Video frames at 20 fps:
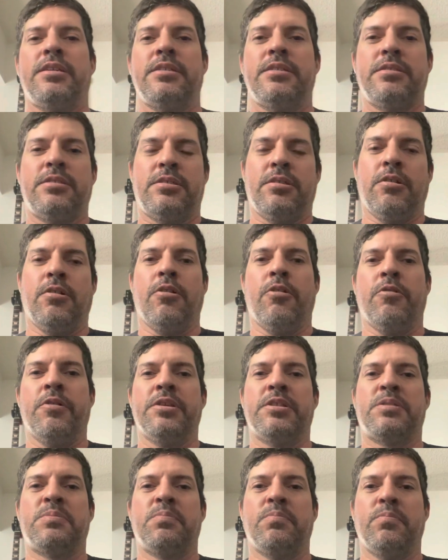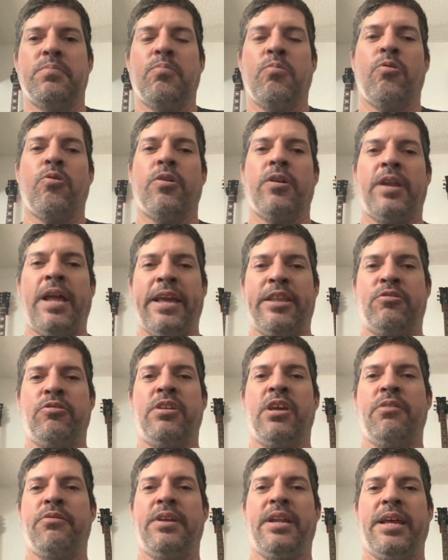So it's more like to
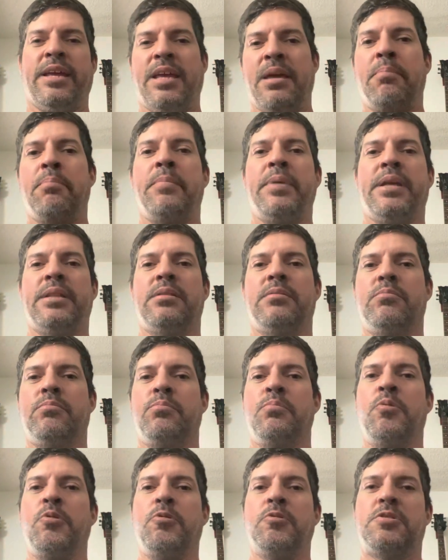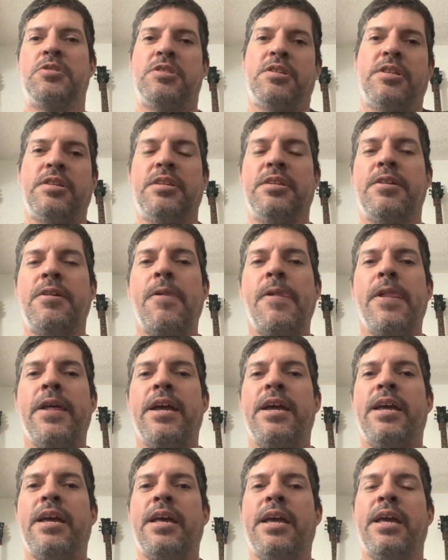give it like a mid boost.
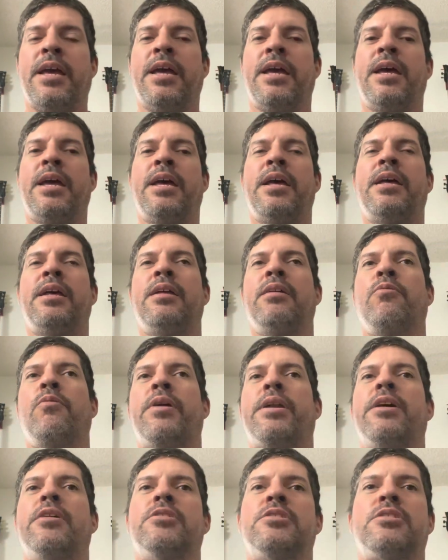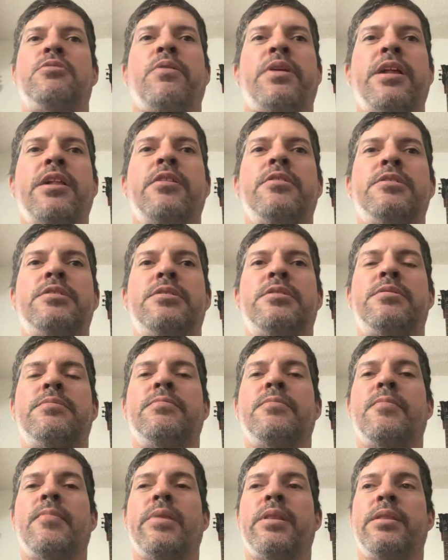And what else?
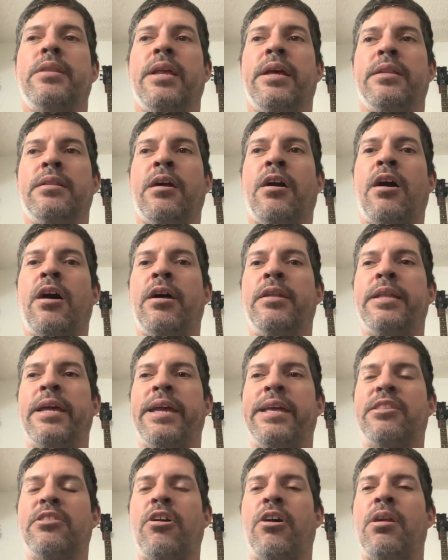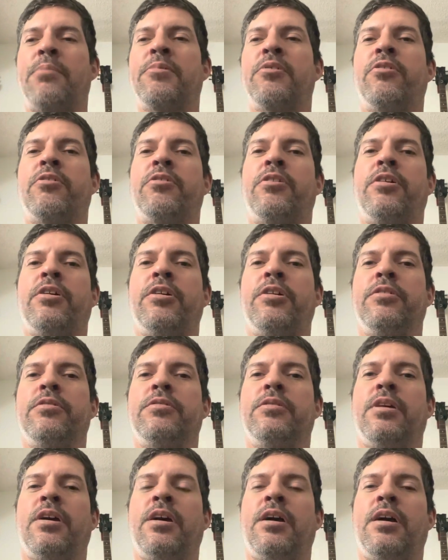The guitar I'm
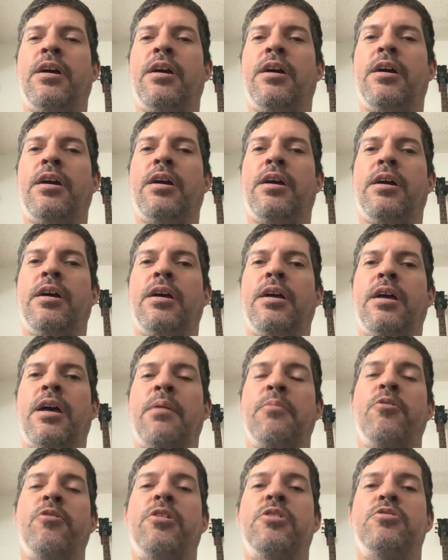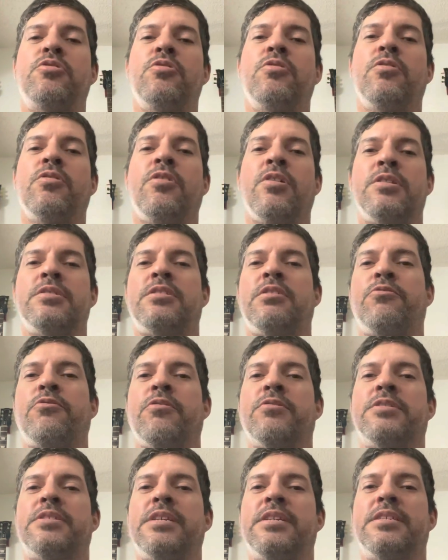gonna do Guns N'
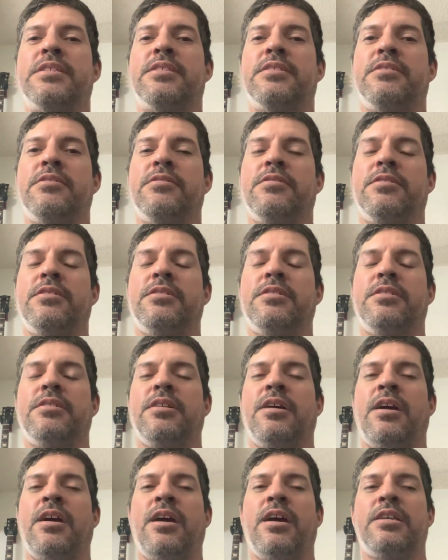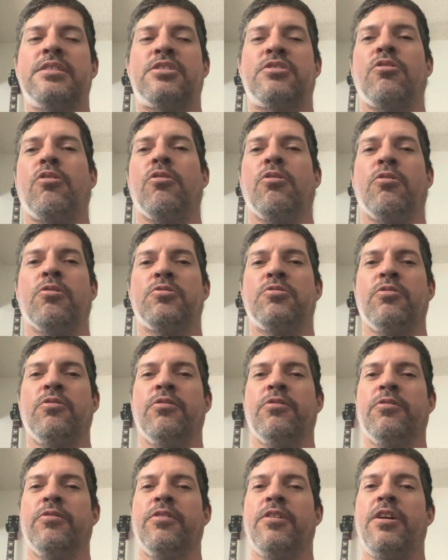Roses solo
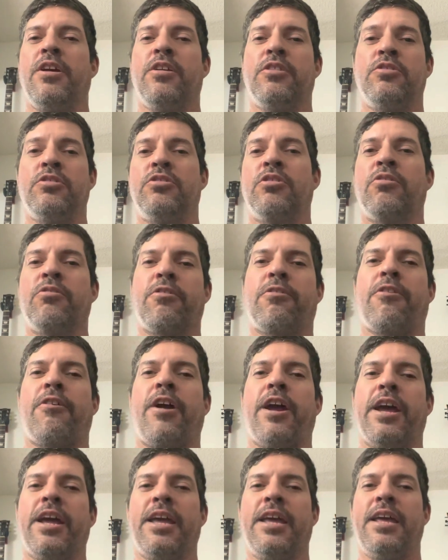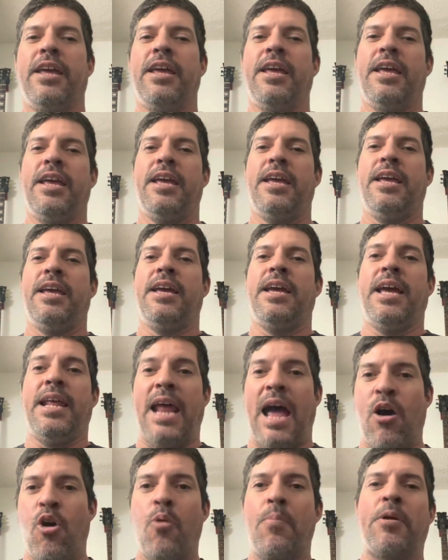to Don't Cry, and
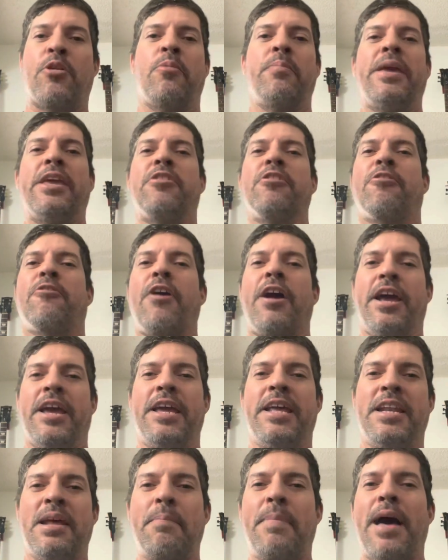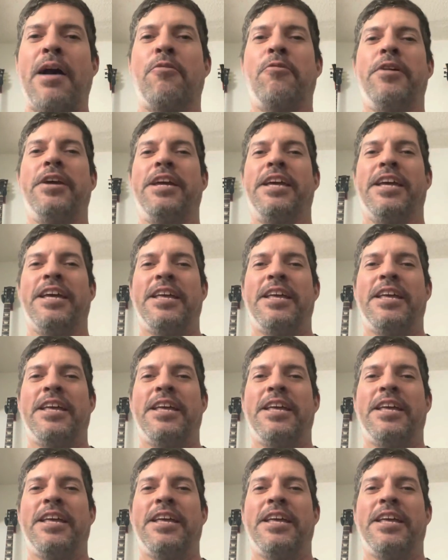I hope I don't make you cry in a bad way.